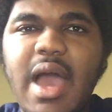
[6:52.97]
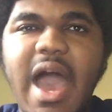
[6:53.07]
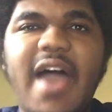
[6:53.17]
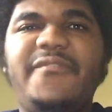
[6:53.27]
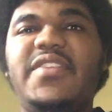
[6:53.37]

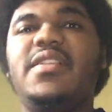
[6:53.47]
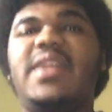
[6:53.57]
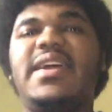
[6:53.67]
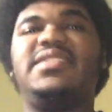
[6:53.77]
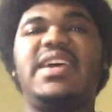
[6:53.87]
I feel
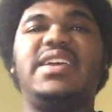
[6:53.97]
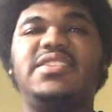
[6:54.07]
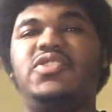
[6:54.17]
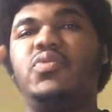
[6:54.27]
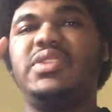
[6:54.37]
like taking
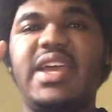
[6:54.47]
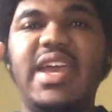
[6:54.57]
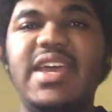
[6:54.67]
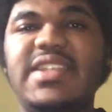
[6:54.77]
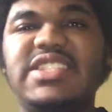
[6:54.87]
two
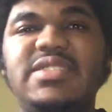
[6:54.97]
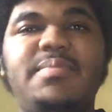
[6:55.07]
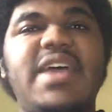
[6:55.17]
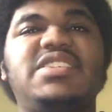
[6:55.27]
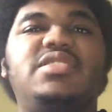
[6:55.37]
cans,
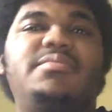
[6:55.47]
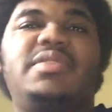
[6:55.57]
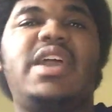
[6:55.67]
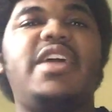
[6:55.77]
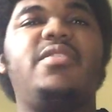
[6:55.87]
smashing them
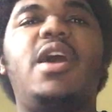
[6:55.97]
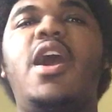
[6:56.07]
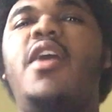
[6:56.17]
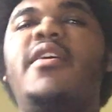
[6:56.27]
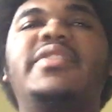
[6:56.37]
together,
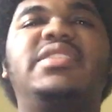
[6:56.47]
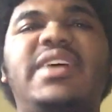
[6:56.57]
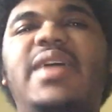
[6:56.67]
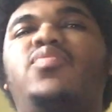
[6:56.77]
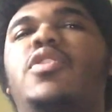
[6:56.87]
all of the
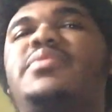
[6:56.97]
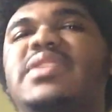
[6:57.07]
tightropes.